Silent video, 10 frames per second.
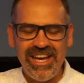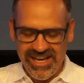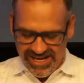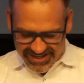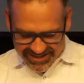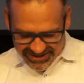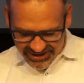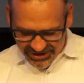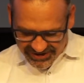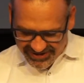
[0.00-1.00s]
let's
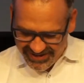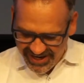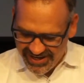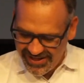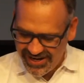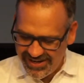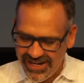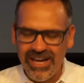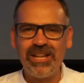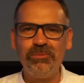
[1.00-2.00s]
just take that
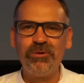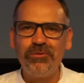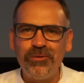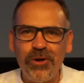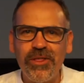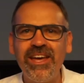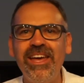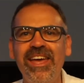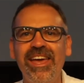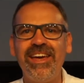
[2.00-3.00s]
a little bit further.
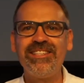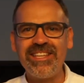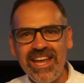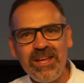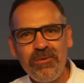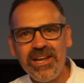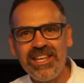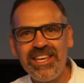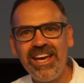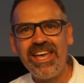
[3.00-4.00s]
Has anyone
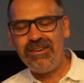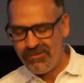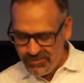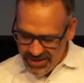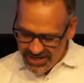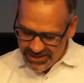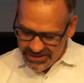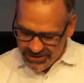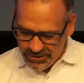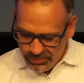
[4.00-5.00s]
here ever been
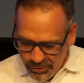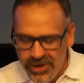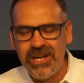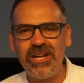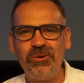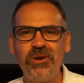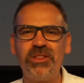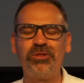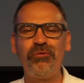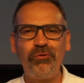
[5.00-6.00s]
disappointed
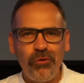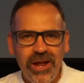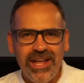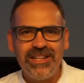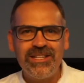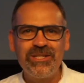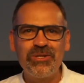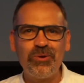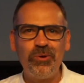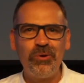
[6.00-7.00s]
with friends
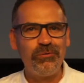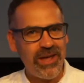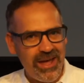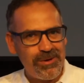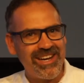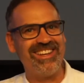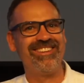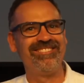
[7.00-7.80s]
or family?